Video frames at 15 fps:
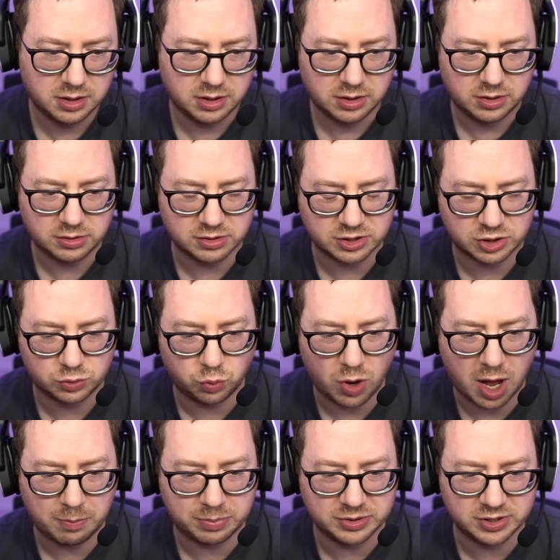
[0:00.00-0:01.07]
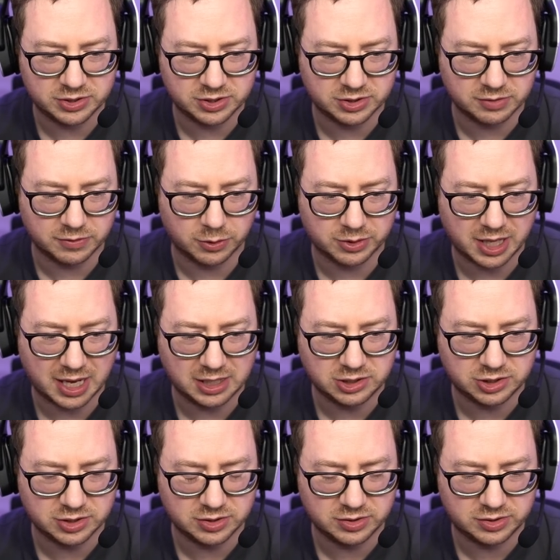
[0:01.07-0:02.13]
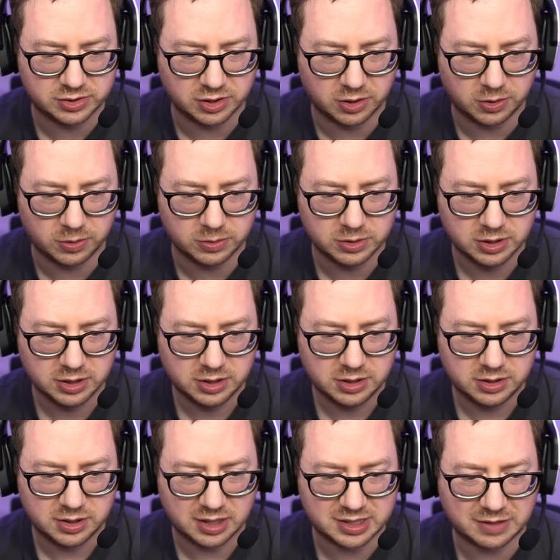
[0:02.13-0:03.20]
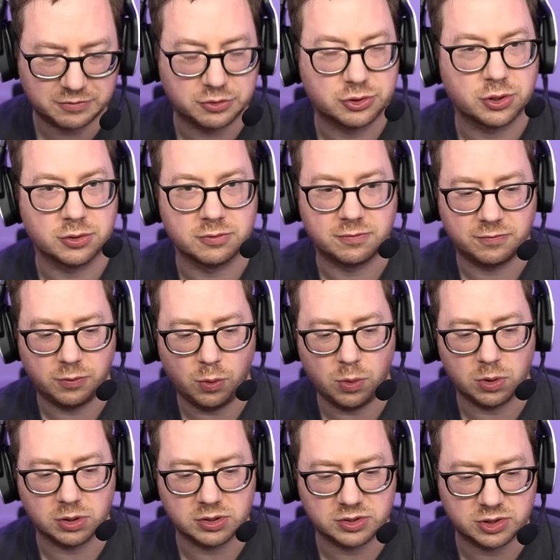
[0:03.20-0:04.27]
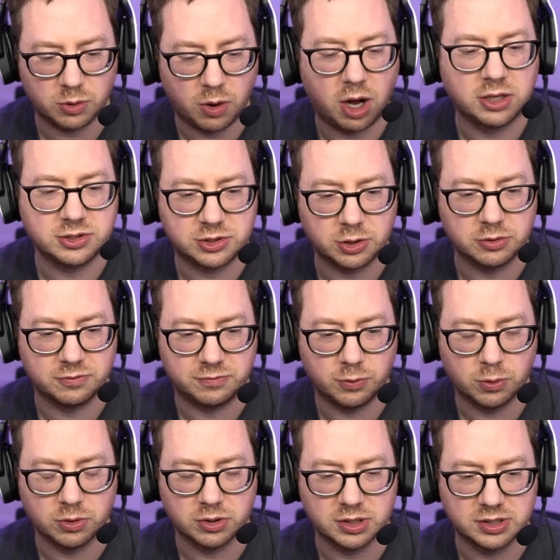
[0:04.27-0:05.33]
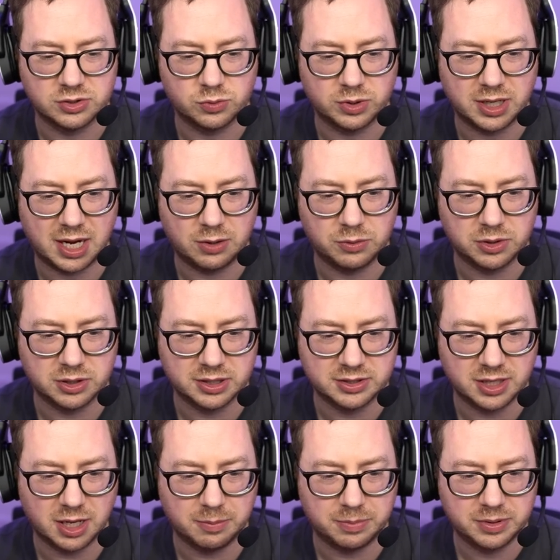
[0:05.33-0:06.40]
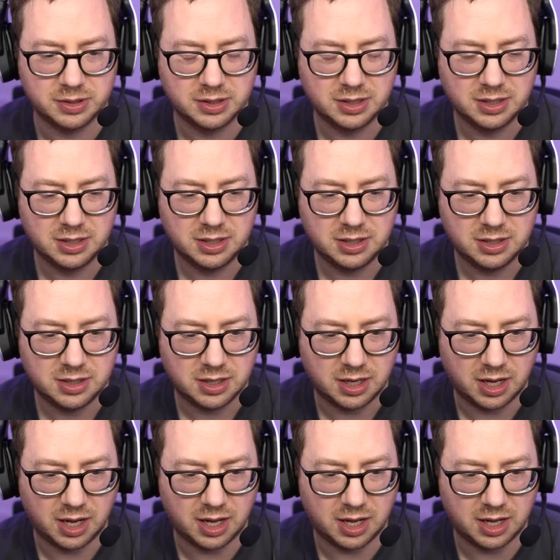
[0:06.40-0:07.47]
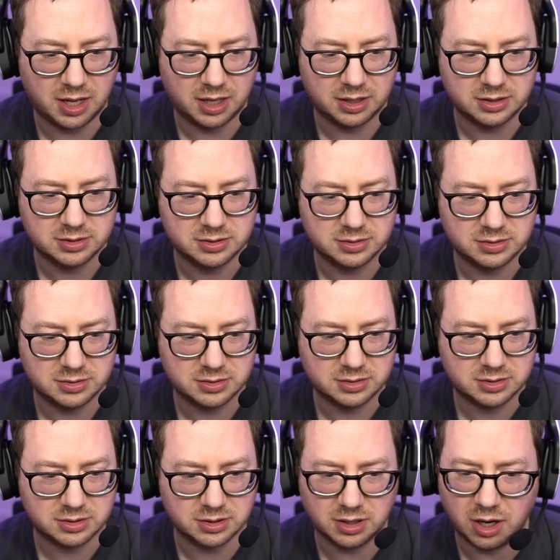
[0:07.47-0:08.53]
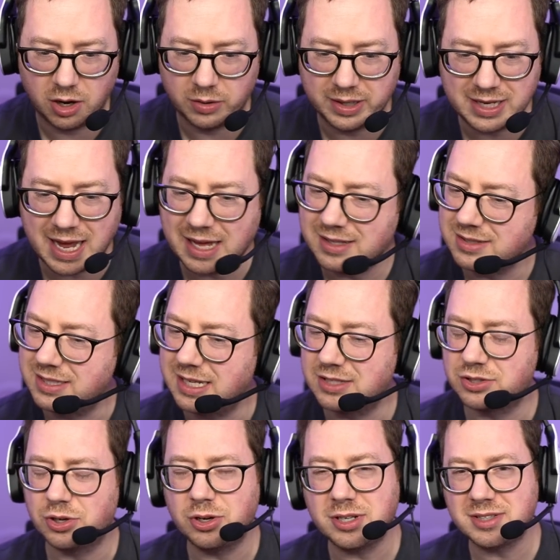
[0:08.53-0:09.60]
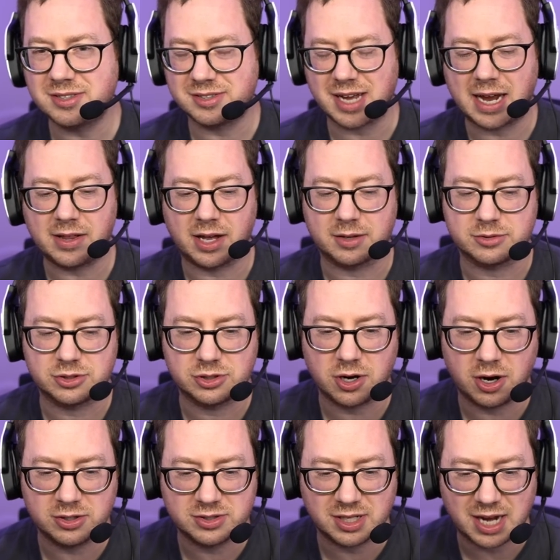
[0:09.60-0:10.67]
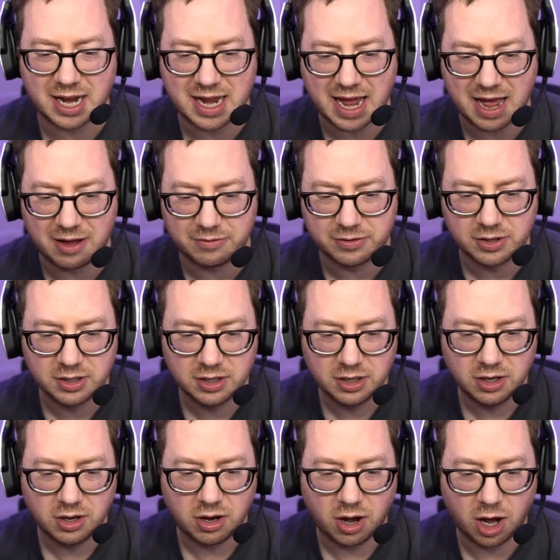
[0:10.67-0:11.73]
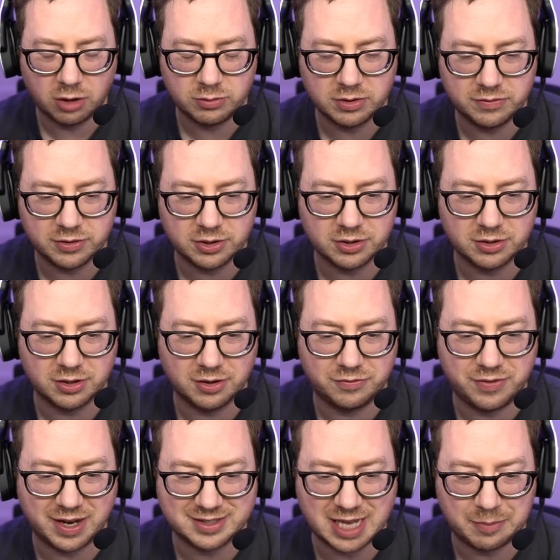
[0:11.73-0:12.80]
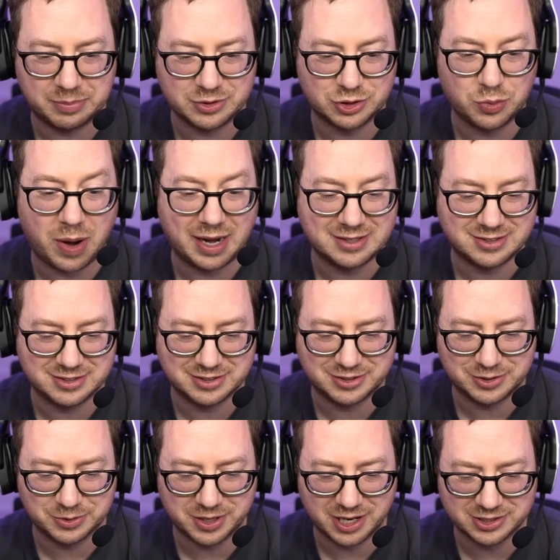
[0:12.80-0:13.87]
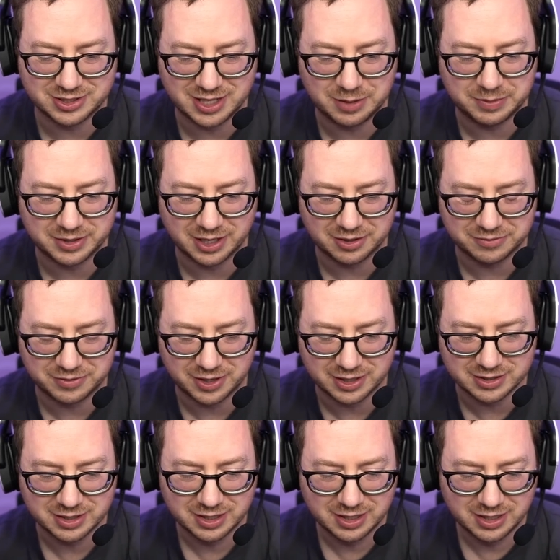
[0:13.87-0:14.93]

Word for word: They're gonna swap positions of locations, so that's after turn four. So on turn four is when I will end up. Uh, oh, he has he has Hood and Psylocke cards that I have. On reveal effects happen twice at this location. That'll be kind of fun.